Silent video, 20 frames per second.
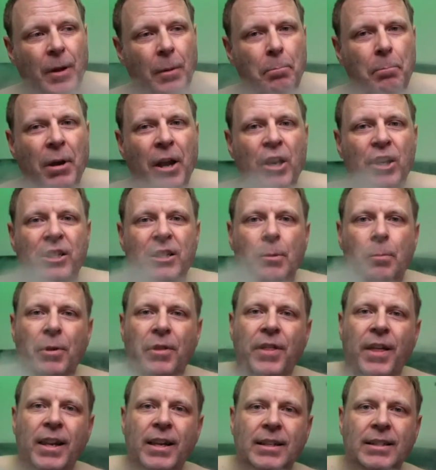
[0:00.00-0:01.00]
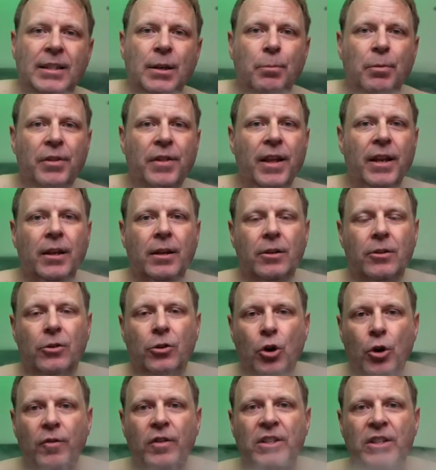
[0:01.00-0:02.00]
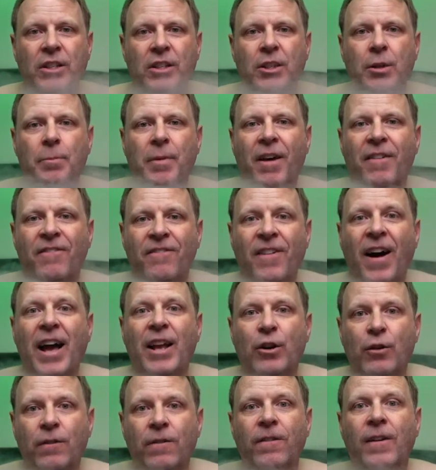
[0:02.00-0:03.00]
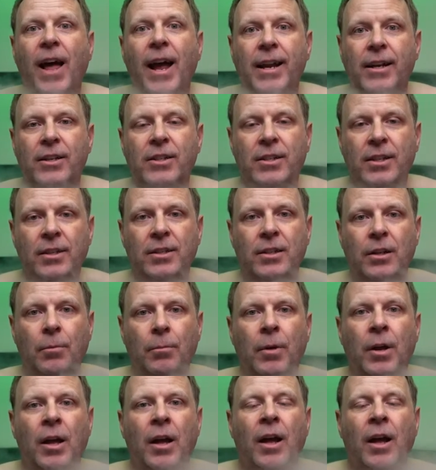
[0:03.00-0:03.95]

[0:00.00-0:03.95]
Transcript: parasympathetic, sympathetic nervous system, that fight or flight system